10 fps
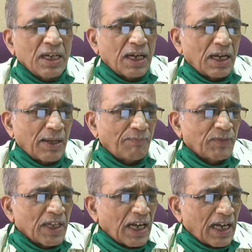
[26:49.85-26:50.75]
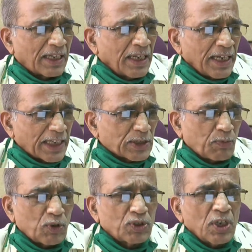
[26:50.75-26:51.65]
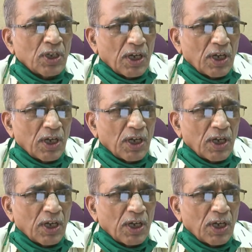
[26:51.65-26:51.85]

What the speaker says: are exposed